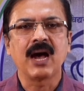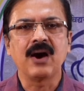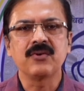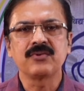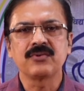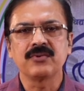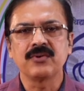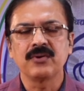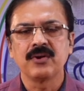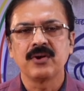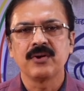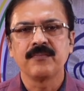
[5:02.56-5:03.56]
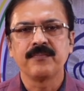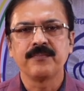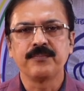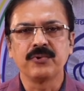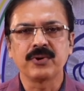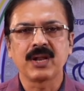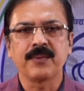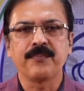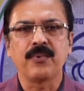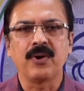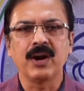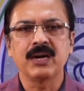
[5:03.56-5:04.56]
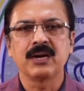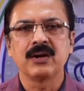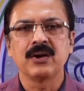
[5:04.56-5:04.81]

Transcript: how to put a point